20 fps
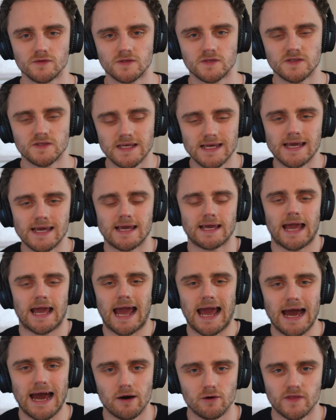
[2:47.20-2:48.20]
seeing
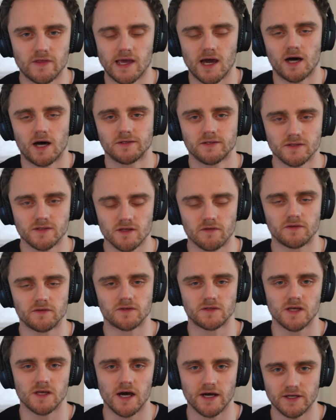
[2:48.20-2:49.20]
how the artists and the
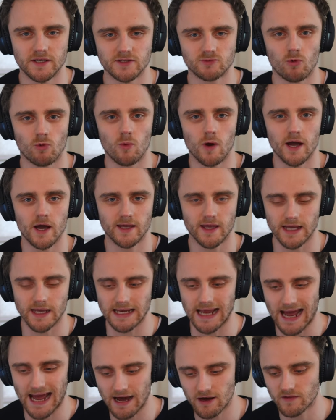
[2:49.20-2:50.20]
designers were working
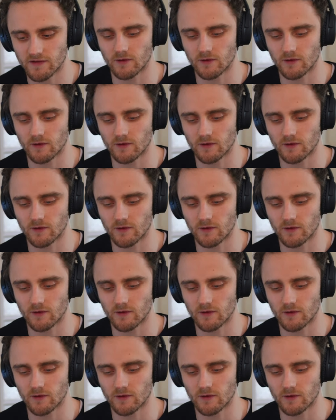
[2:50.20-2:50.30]
and how